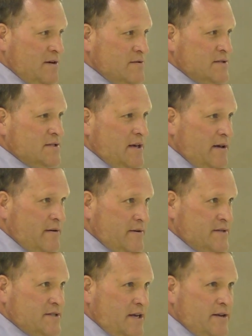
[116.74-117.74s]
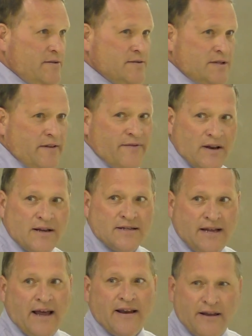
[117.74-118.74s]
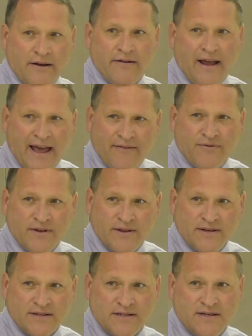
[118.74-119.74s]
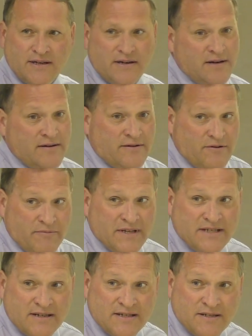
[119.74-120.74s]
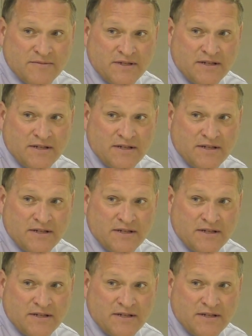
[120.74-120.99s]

those that are seniors, they've at least had a year and a half with us. They're missing some